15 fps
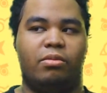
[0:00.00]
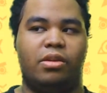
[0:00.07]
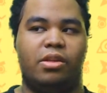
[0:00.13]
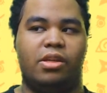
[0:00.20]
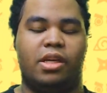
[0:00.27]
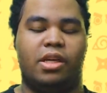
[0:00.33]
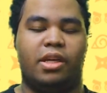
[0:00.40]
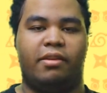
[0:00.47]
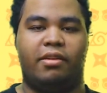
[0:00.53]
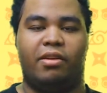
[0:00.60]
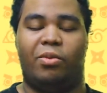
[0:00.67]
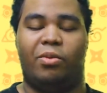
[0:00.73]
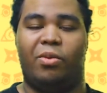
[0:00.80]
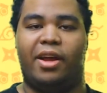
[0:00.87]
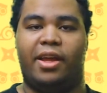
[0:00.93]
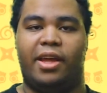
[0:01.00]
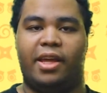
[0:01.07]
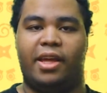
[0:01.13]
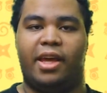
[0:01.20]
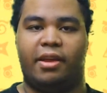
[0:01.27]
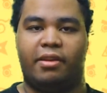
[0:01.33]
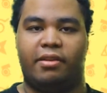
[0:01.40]
you can see why he
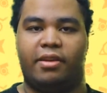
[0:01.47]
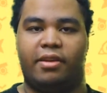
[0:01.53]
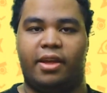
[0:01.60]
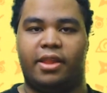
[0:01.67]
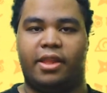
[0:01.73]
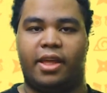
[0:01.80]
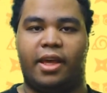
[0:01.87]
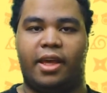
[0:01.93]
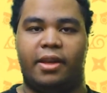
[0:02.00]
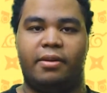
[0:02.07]
acts like that.